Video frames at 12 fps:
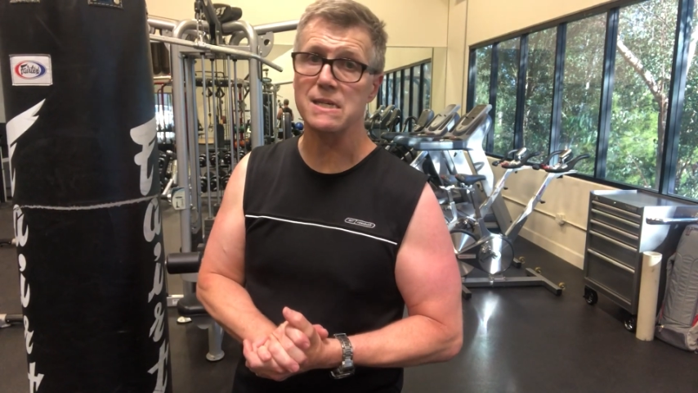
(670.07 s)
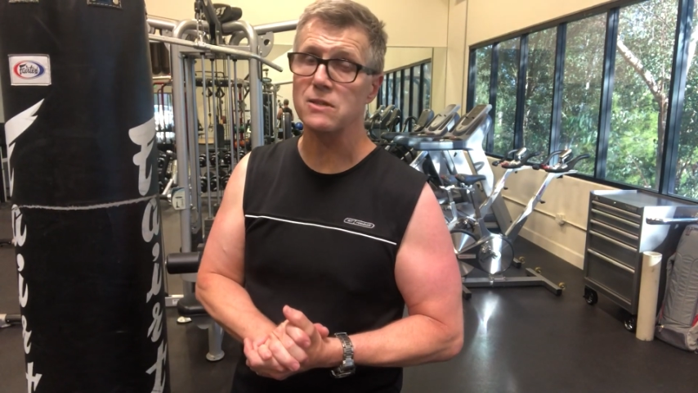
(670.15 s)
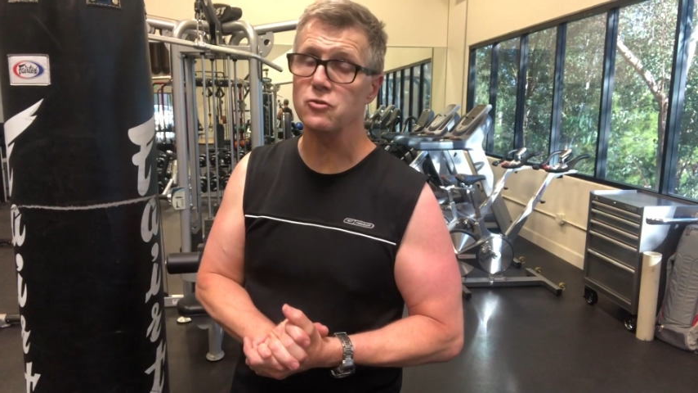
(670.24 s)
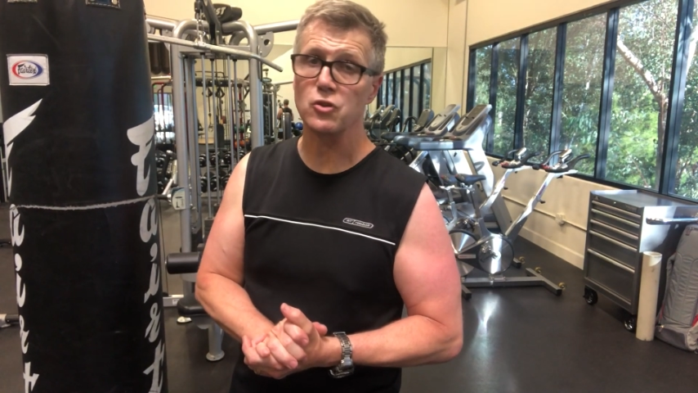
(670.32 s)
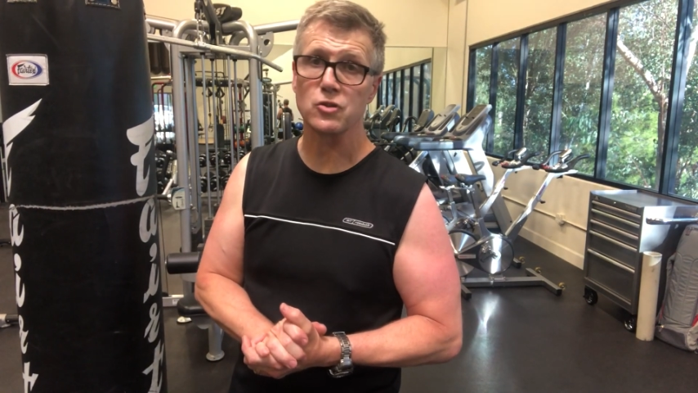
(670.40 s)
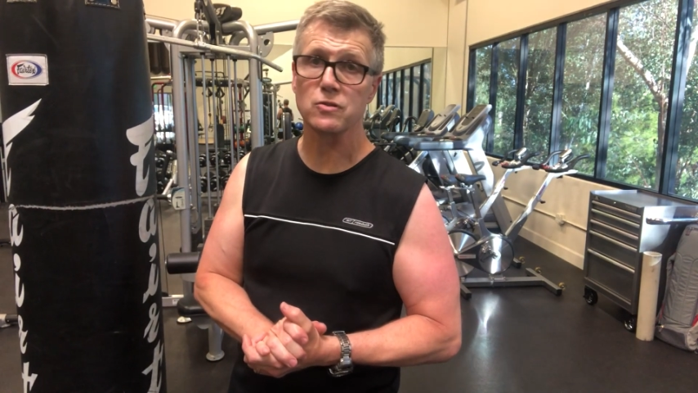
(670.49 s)

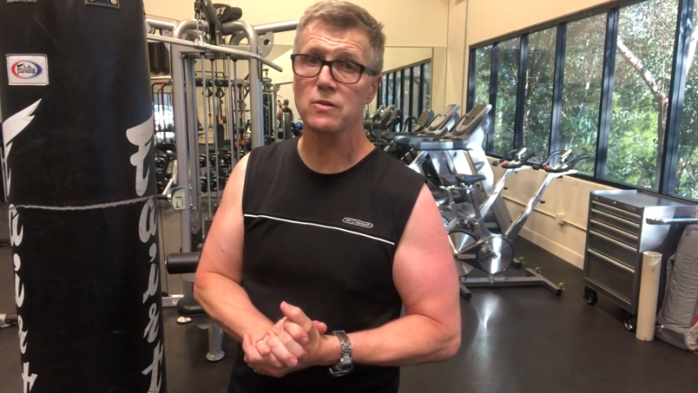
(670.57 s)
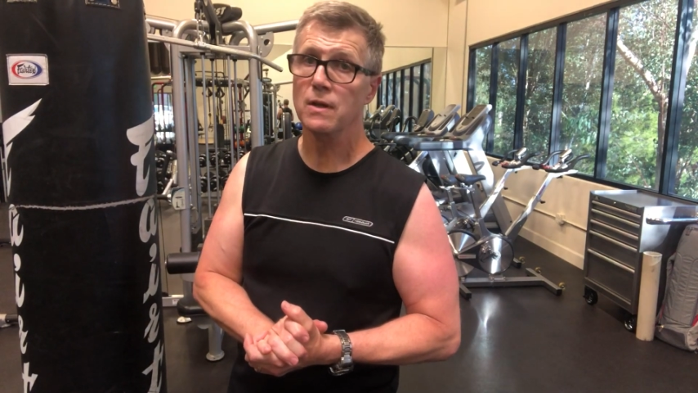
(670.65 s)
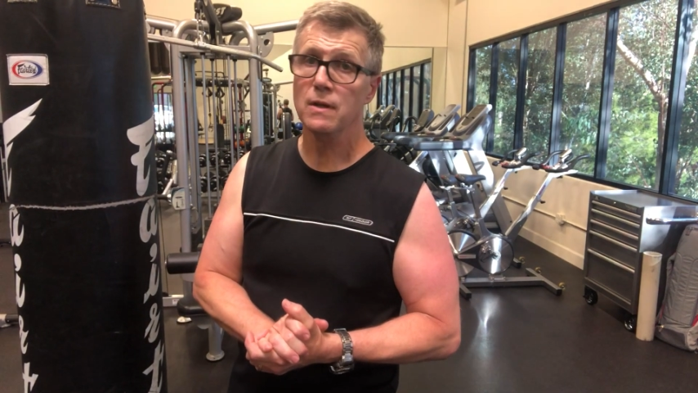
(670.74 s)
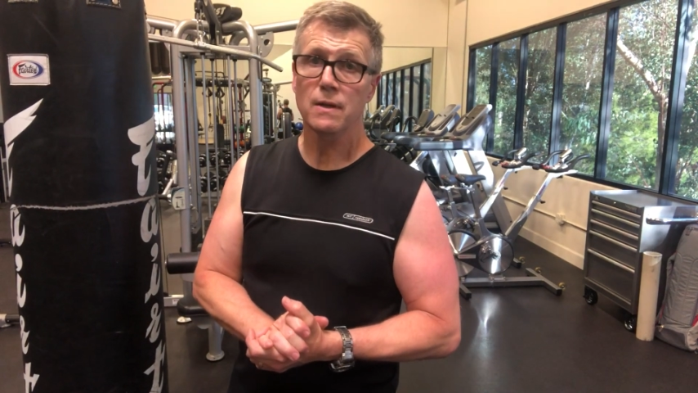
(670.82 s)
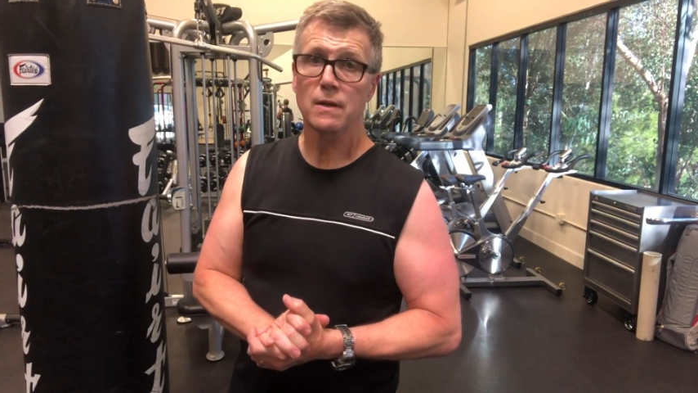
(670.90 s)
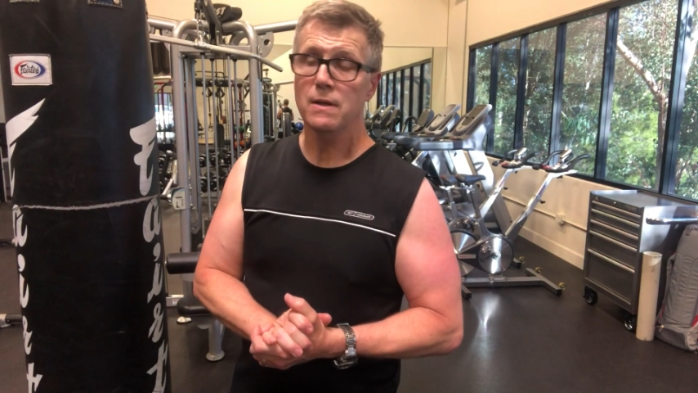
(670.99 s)

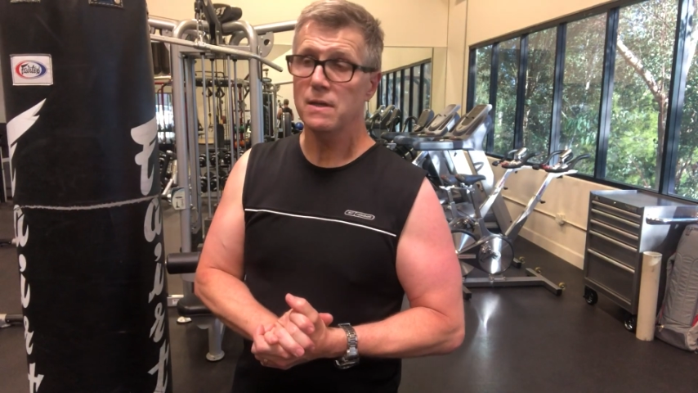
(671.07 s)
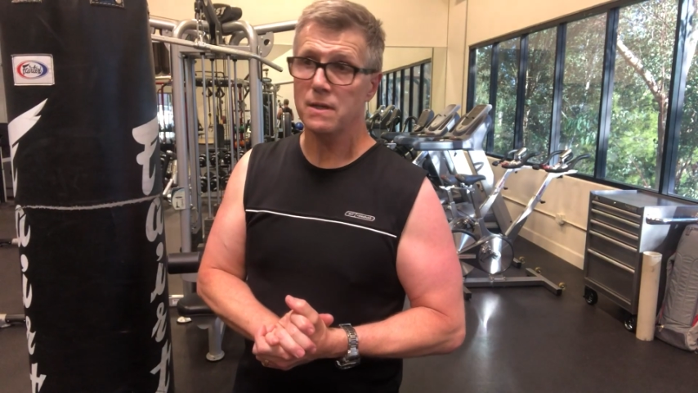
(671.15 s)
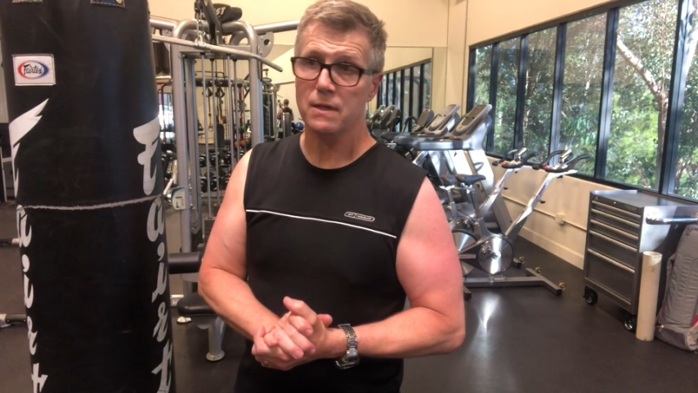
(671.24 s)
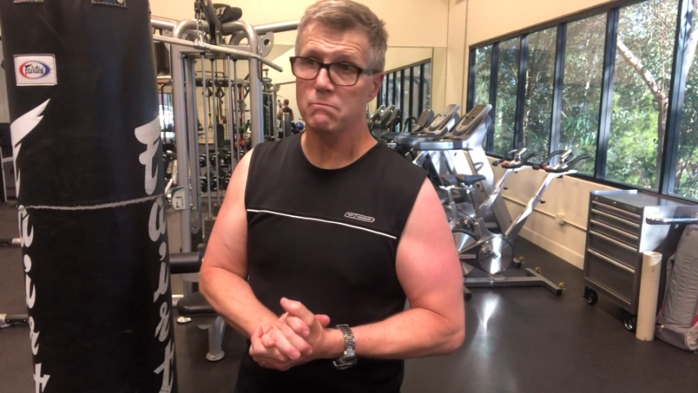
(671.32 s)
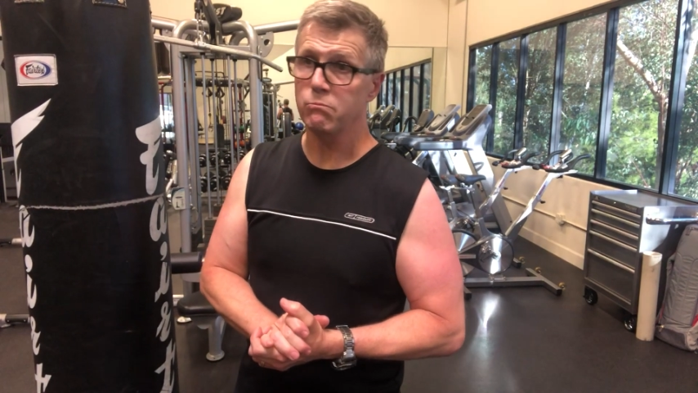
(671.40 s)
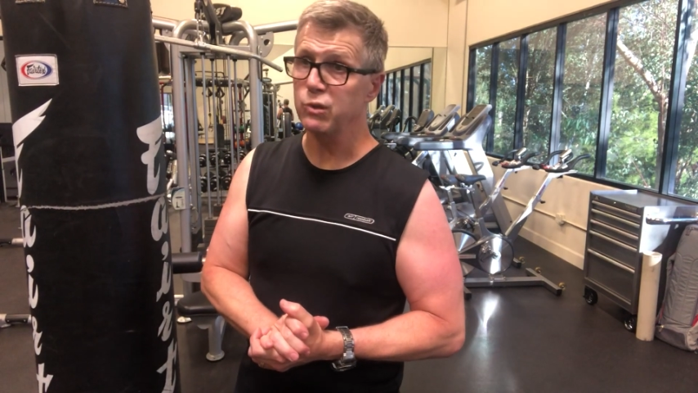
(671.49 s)
He
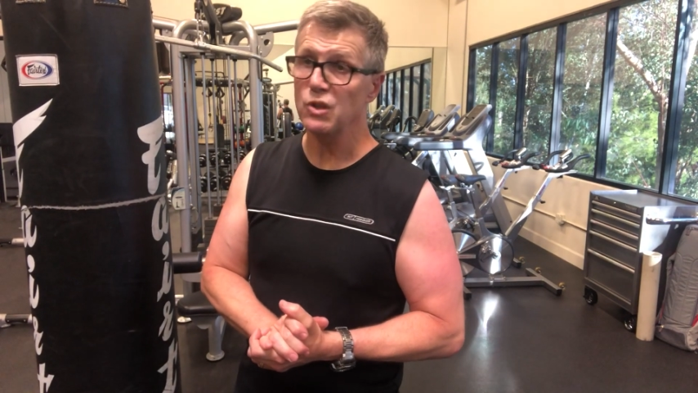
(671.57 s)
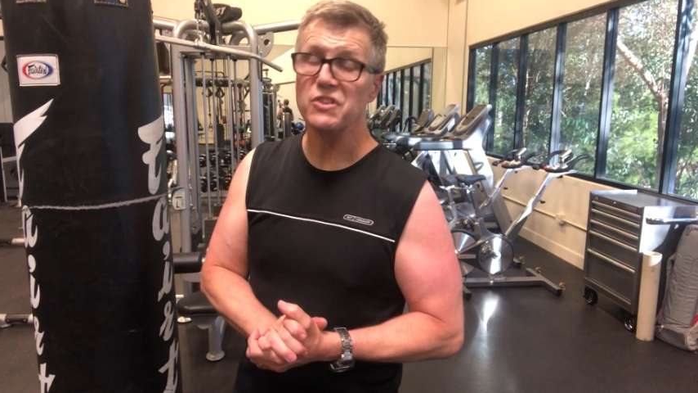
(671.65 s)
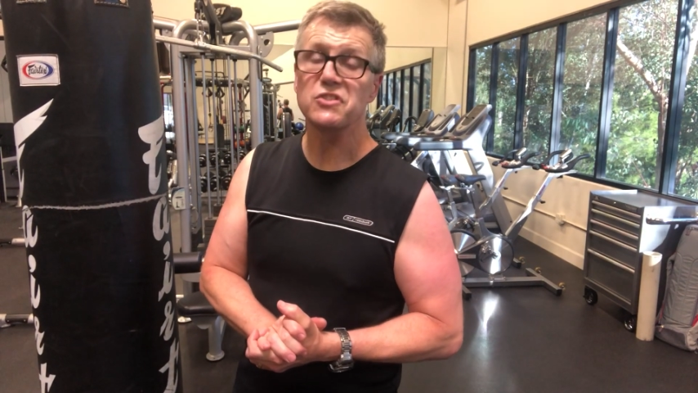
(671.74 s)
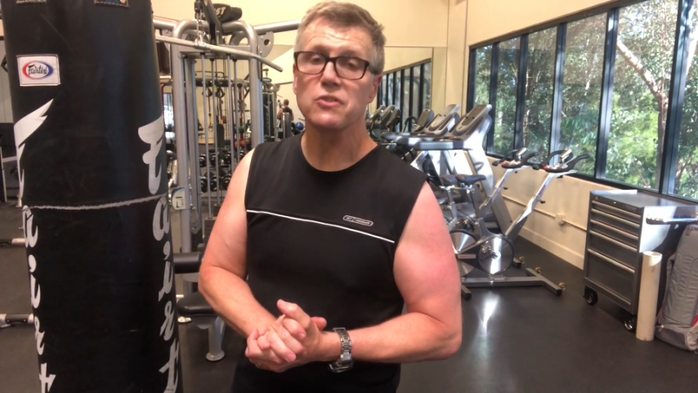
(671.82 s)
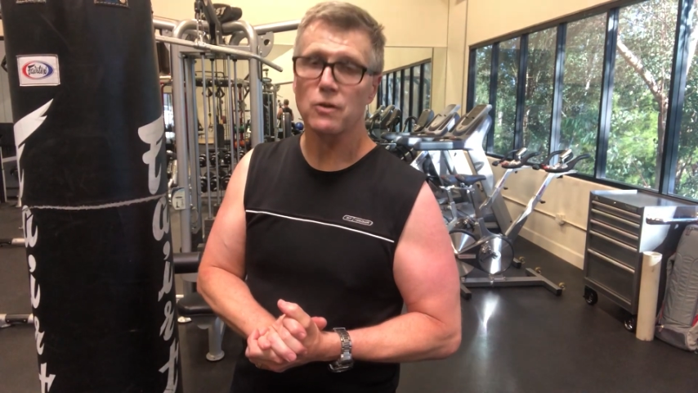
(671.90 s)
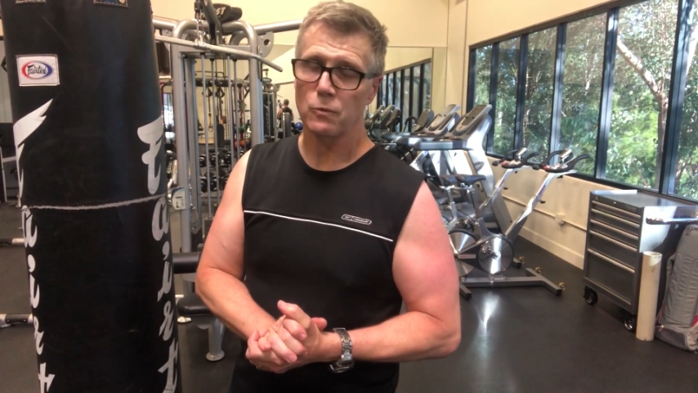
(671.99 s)
could
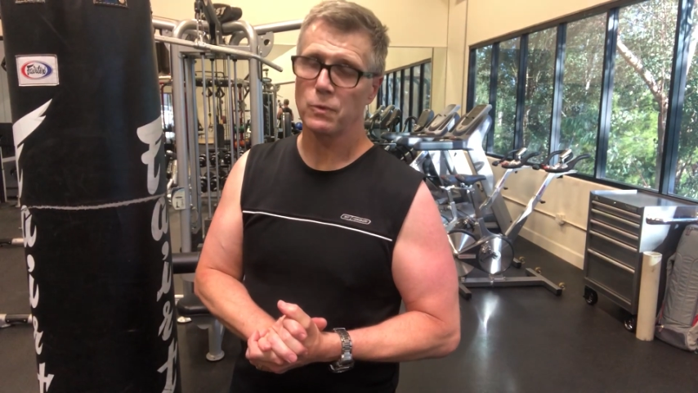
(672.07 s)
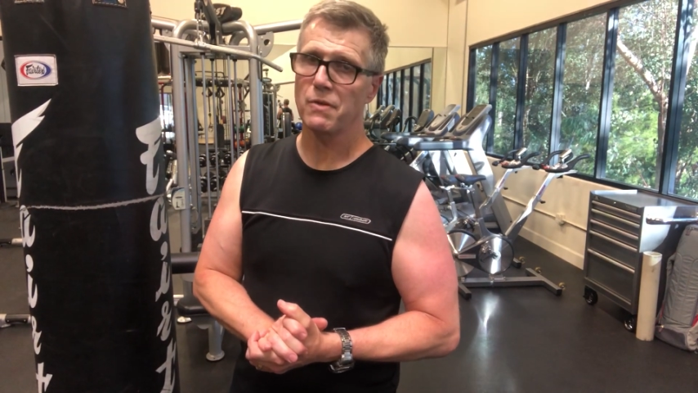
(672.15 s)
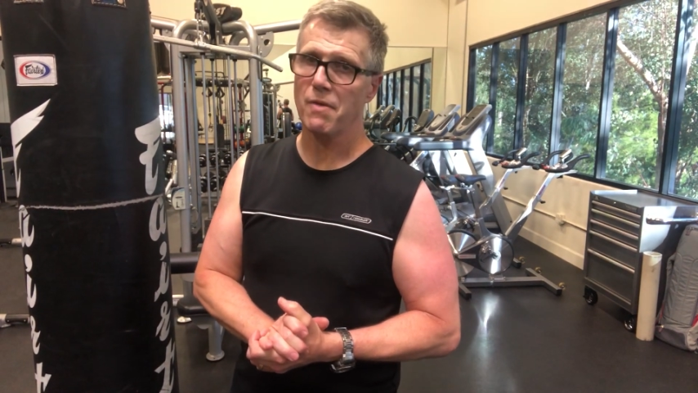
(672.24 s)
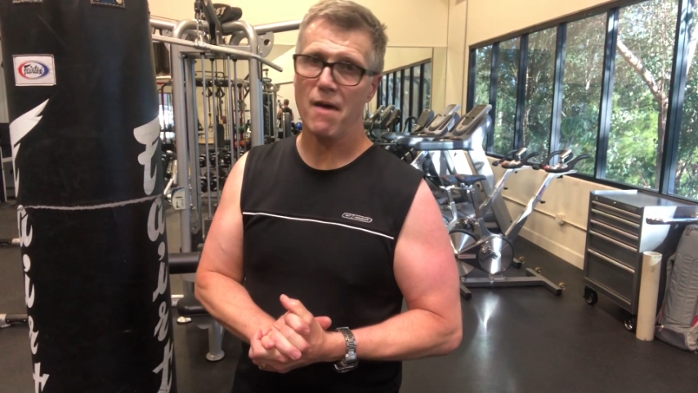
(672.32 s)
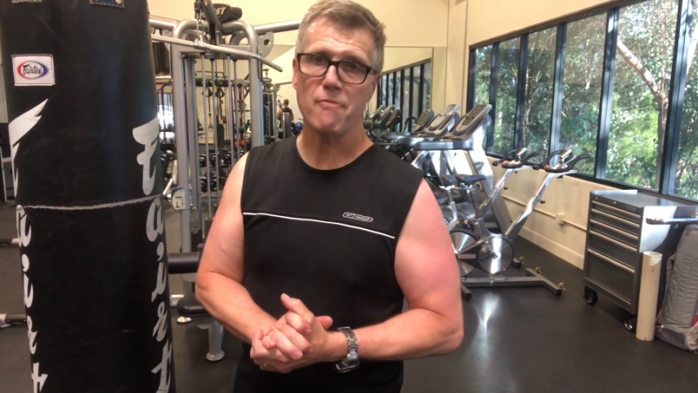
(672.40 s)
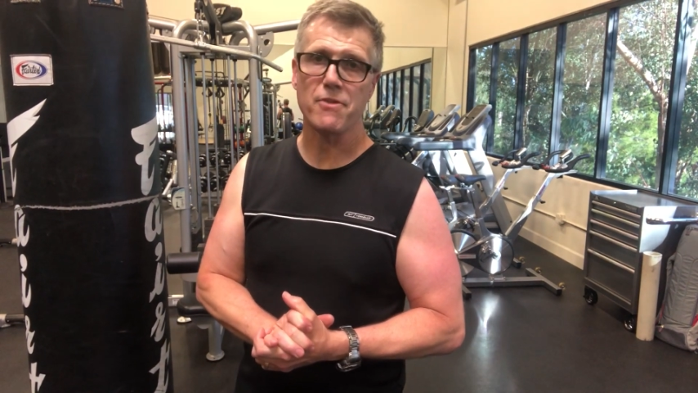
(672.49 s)
blister
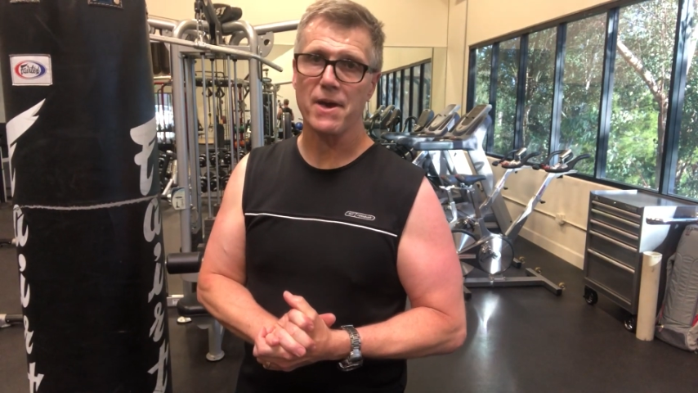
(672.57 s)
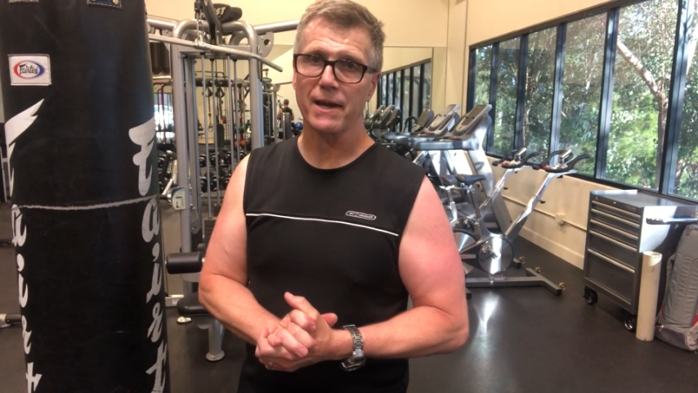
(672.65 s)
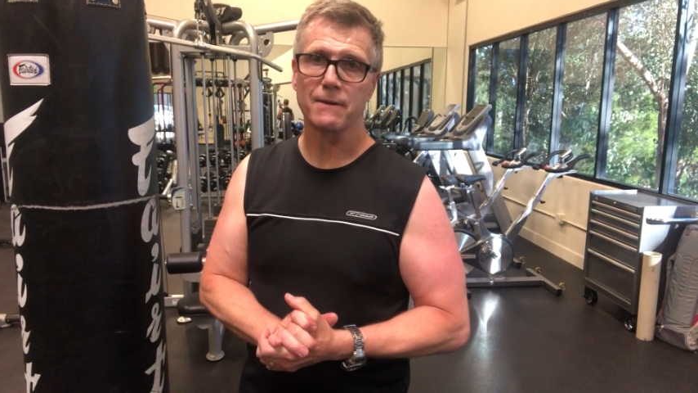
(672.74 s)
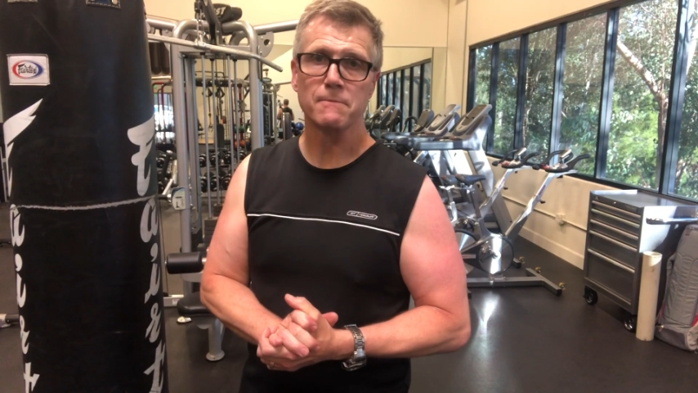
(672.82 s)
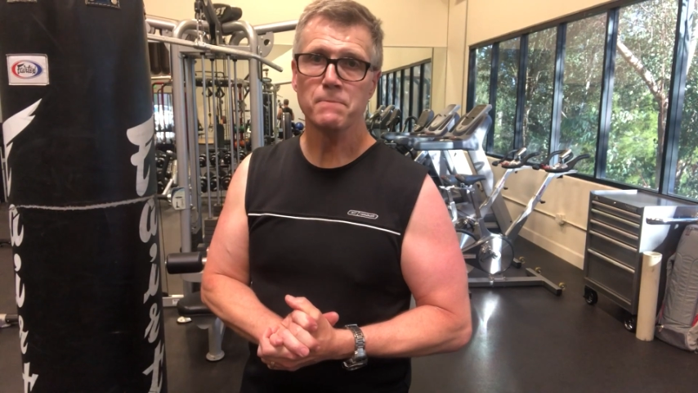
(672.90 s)
with that thing.